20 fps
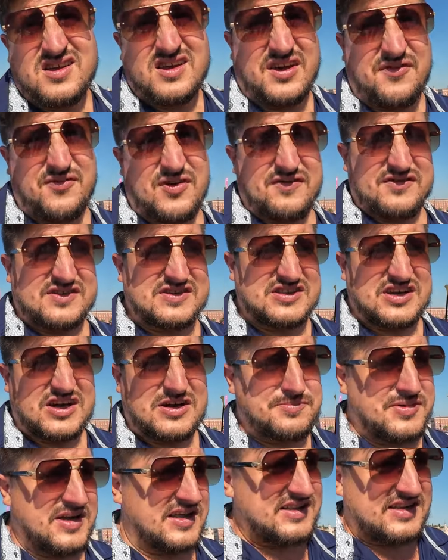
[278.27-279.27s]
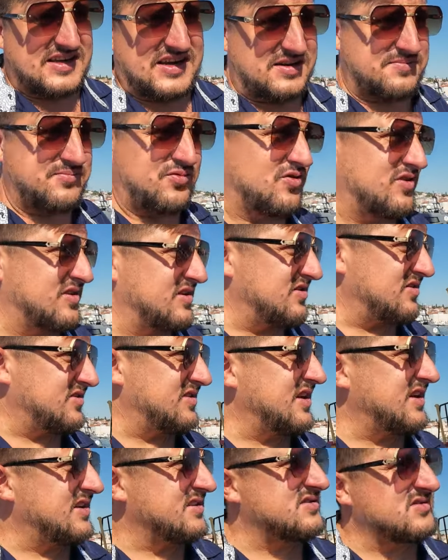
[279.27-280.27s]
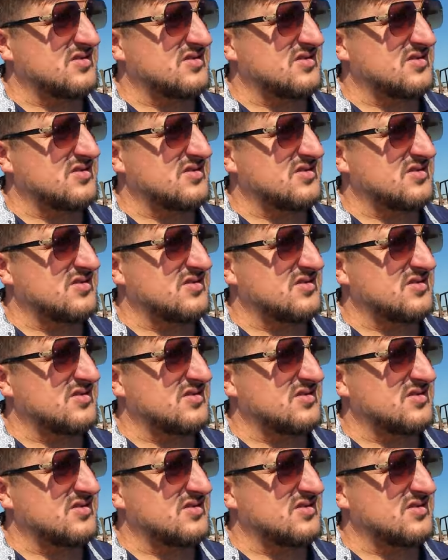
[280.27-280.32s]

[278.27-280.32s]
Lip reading: if you have to stop at the airport and all that.